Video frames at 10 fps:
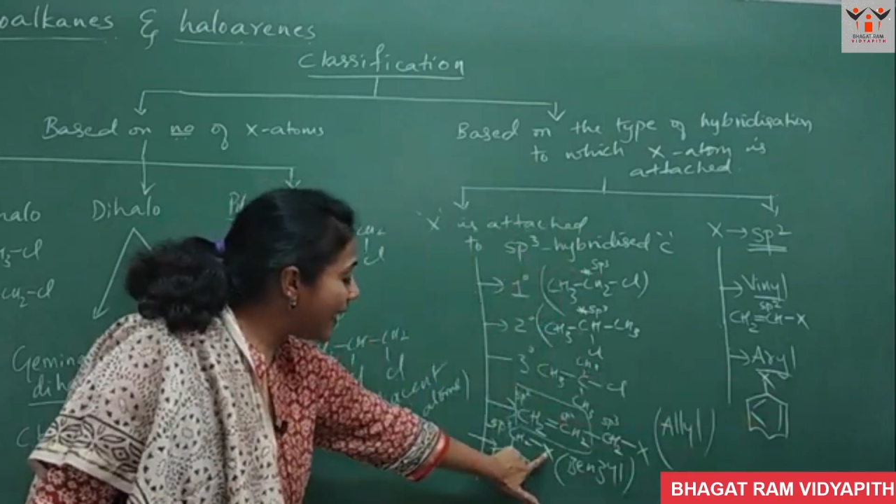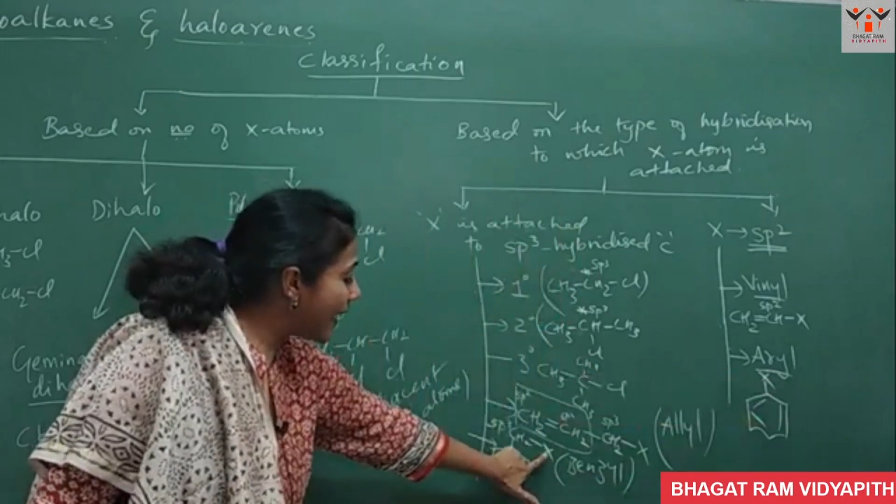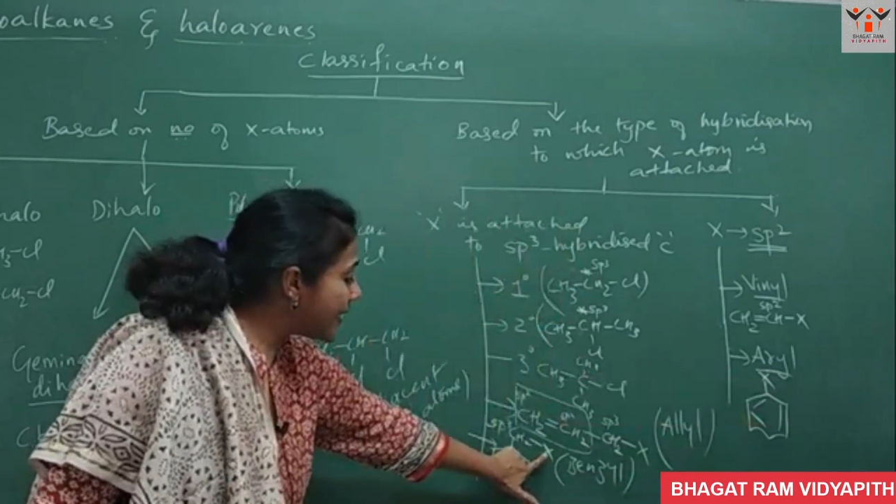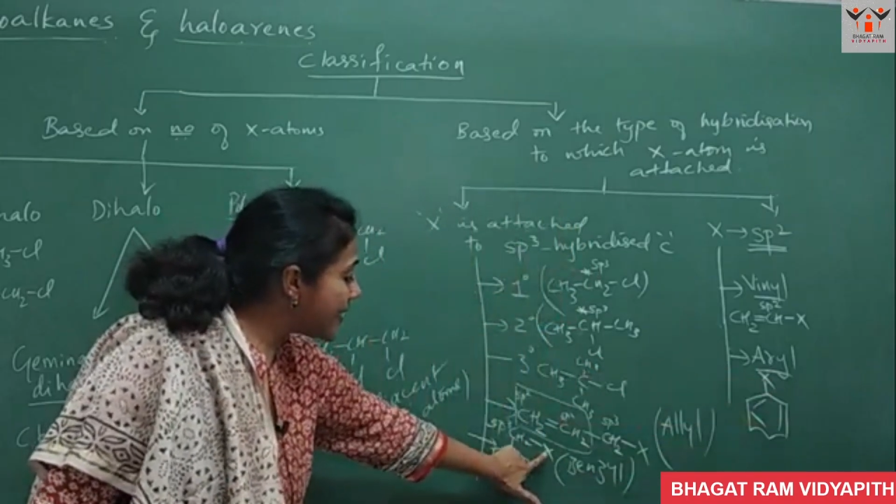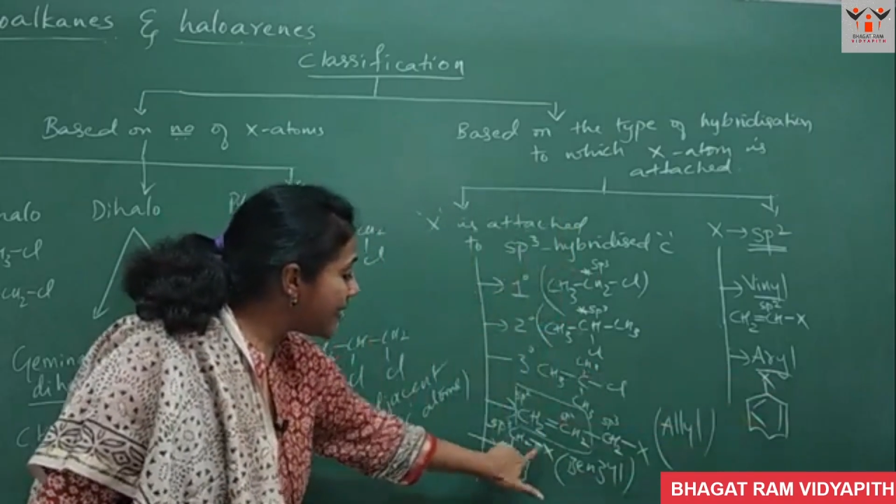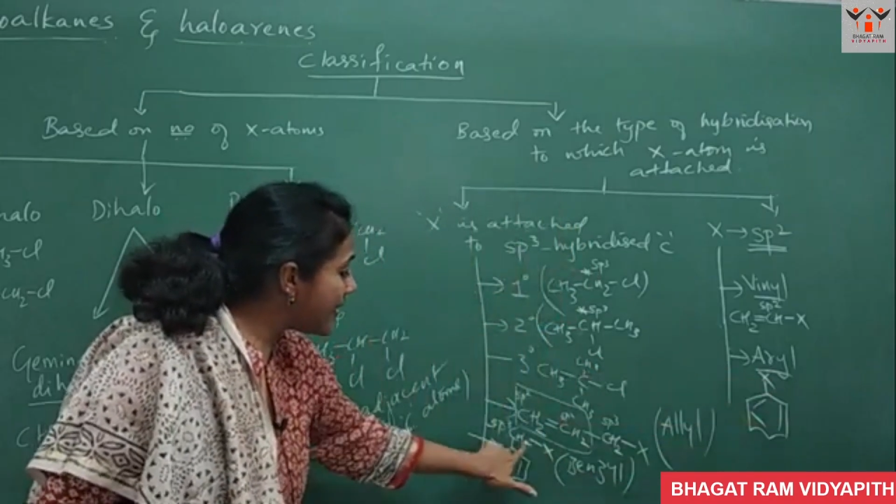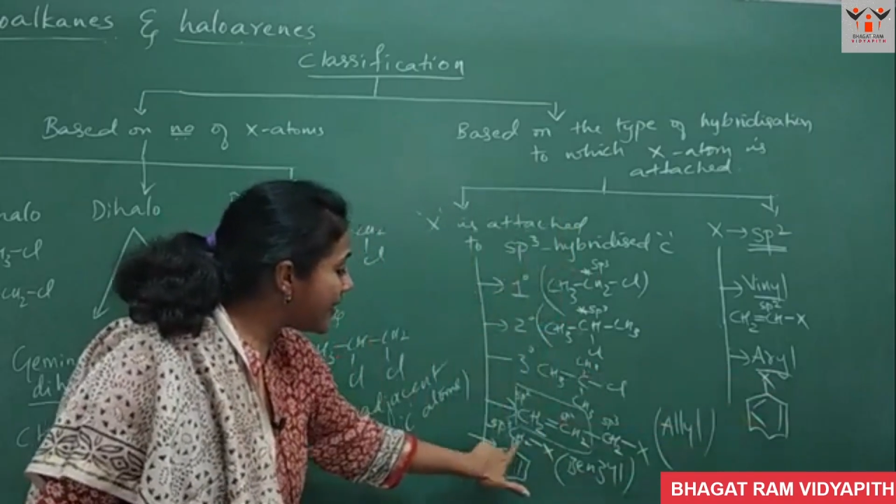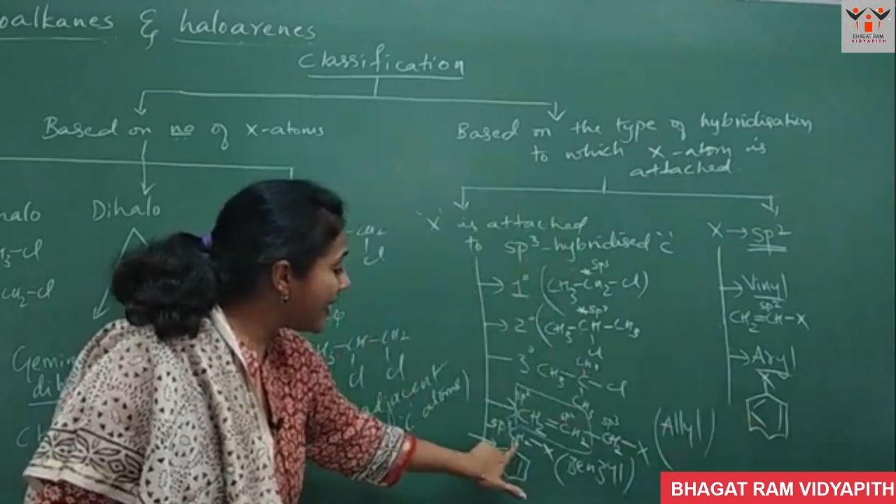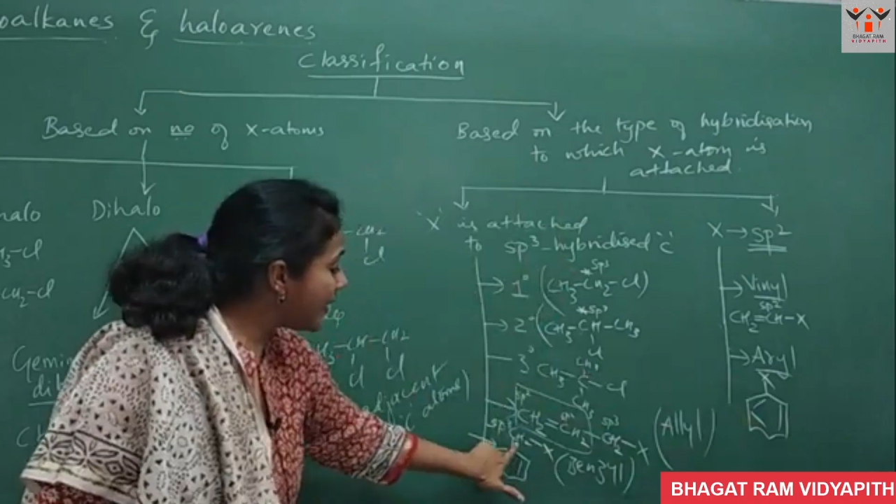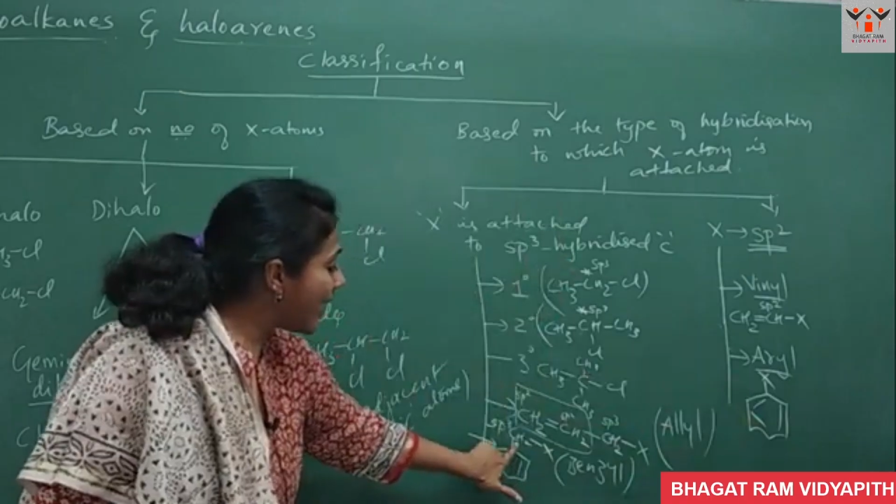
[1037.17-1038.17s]
X is
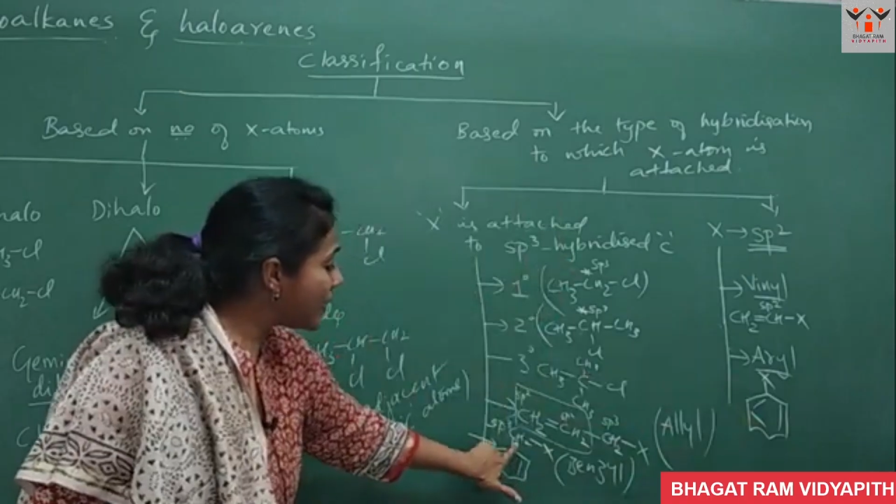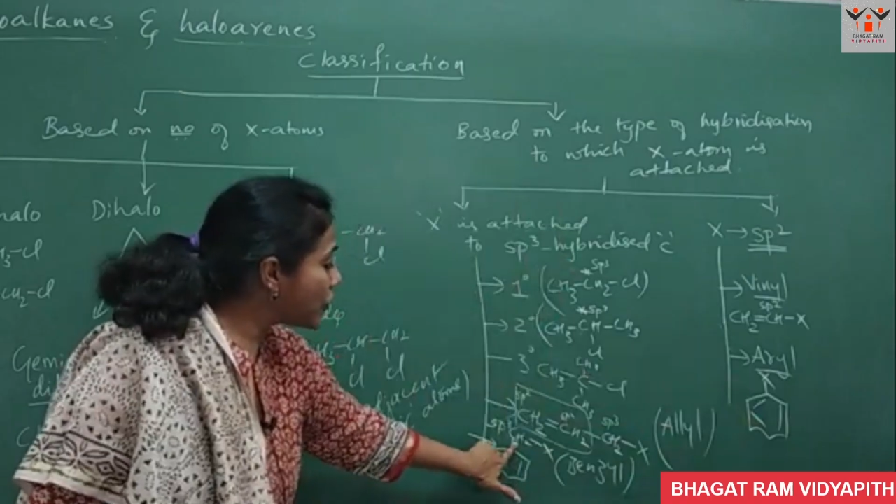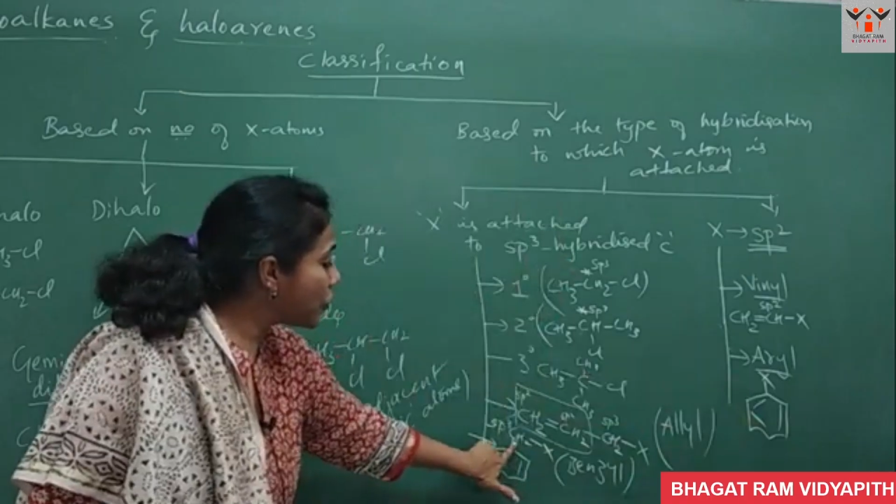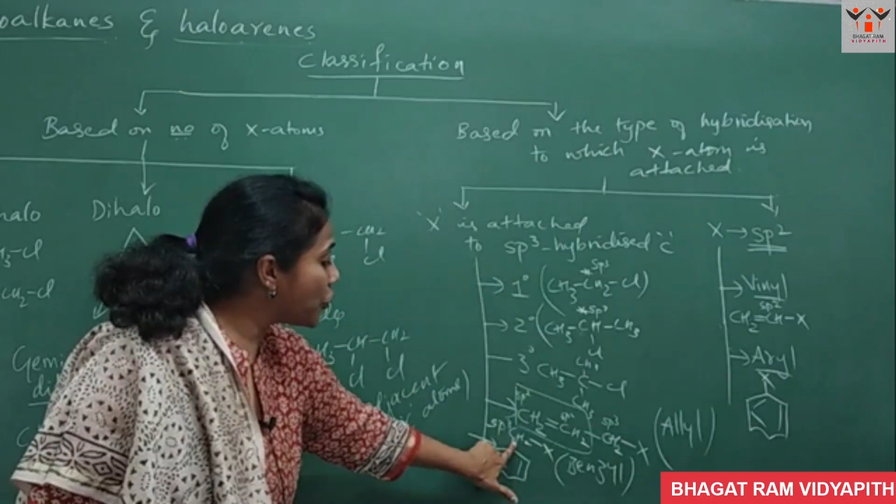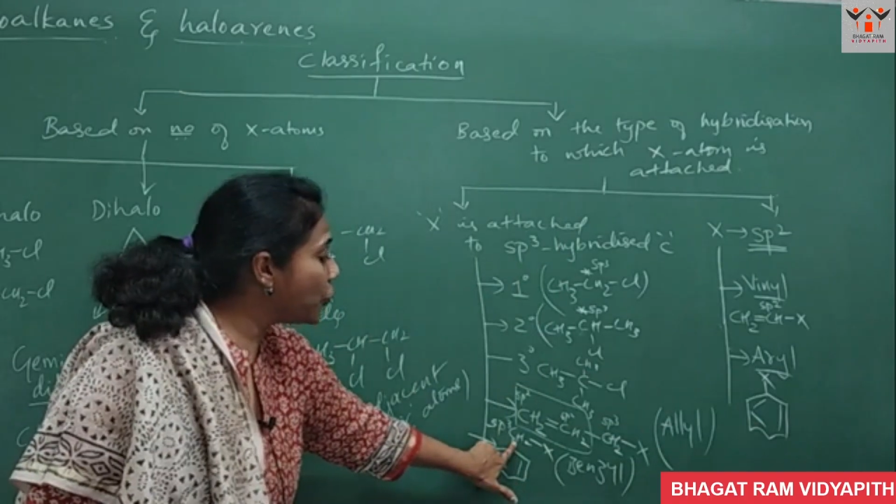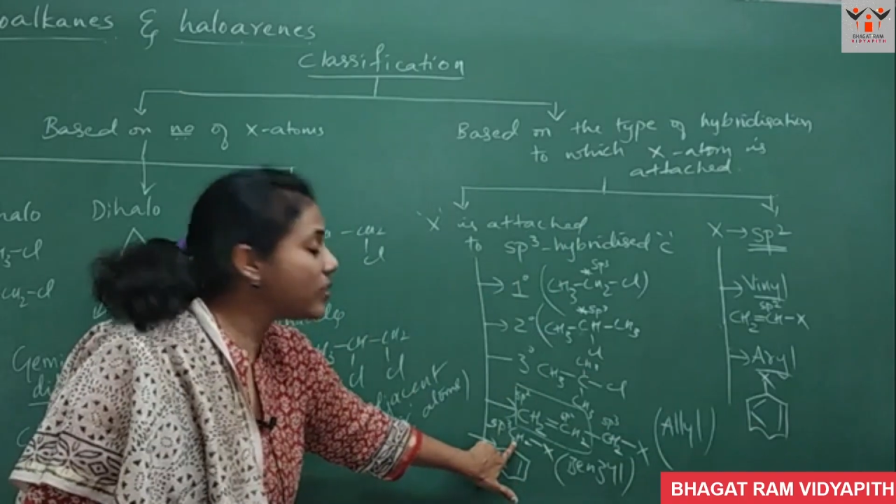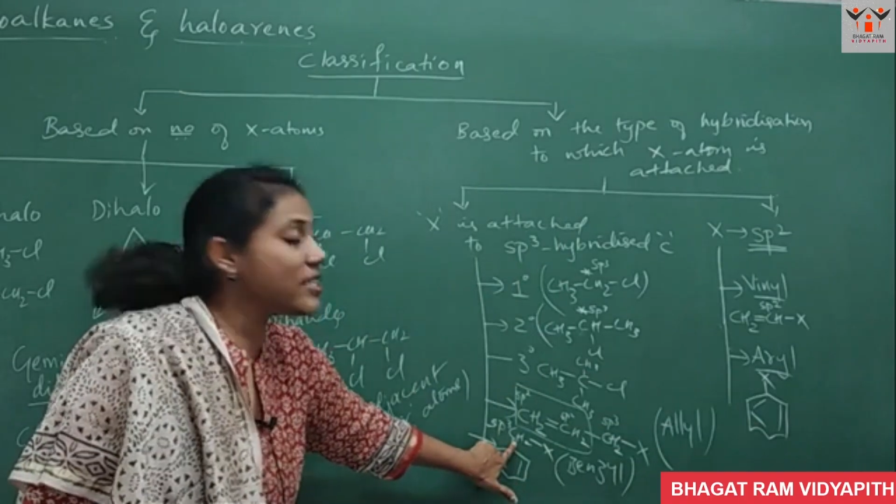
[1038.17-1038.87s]
attached to